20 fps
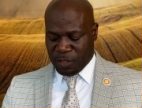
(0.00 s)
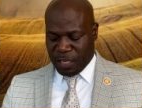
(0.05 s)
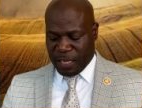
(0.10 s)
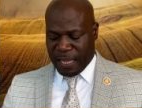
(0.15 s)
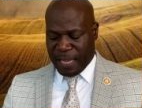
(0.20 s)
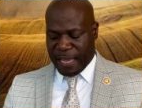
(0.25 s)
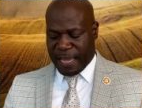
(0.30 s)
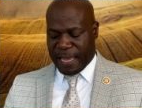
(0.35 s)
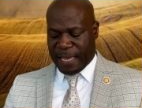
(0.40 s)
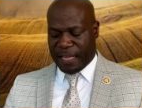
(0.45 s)

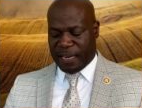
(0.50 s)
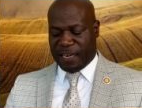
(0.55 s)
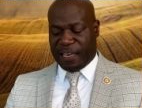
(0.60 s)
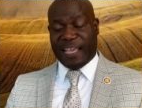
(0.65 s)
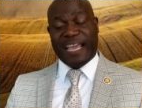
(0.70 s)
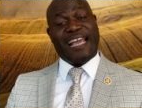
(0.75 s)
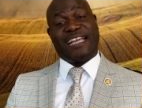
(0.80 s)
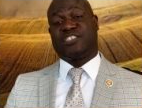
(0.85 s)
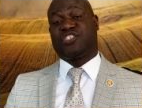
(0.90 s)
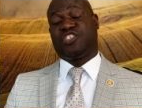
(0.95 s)
In
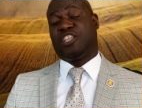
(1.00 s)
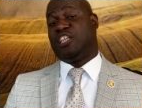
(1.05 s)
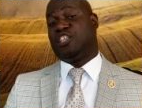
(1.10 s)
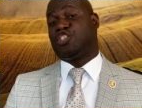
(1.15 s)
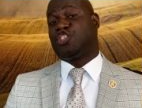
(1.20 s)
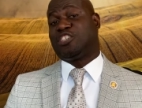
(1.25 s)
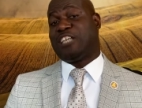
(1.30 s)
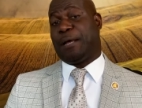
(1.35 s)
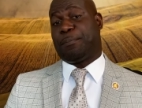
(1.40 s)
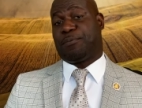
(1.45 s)

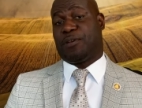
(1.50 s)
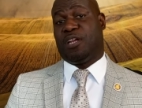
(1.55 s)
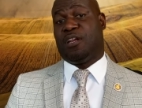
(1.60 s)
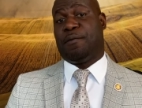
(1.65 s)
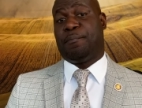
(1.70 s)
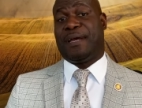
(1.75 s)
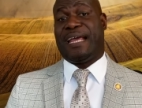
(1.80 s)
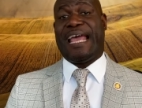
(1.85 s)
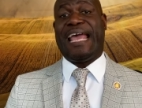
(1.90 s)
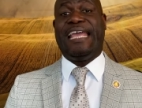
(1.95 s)
Exodus chapter
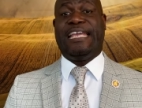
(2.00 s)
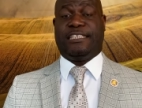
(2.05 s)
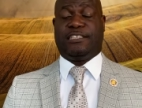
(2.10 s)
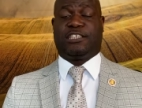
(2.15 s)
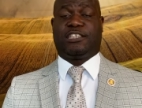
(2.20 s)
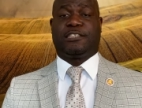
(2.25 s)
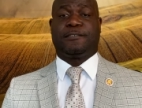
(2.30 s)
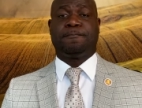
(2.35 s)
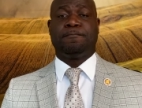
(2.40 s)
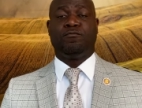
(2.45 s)
number
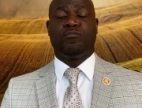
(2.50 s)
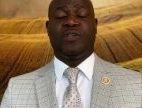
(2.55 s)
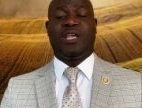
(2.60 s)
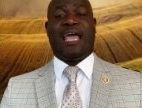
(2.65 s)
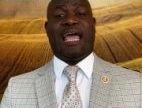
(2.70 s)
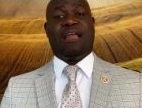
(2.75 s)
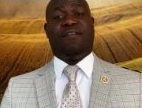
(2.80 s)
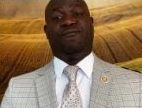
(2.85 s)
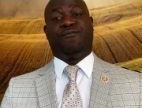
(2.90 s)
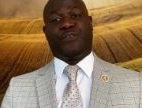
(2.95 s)
8,
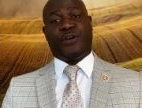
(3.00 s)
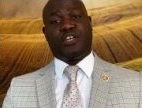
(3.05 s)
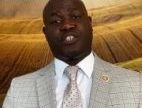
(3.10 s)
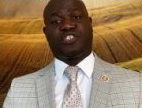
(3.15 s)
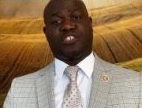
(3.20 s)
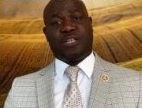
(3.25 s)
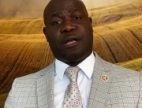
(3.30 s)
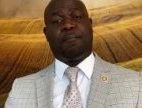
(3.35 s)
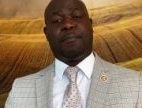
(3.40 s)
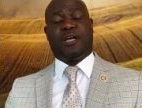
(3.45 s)
and
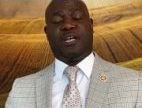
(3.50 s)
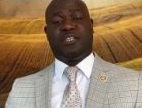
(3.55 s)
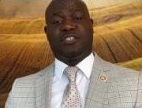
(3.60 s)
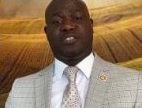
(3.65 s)
verse number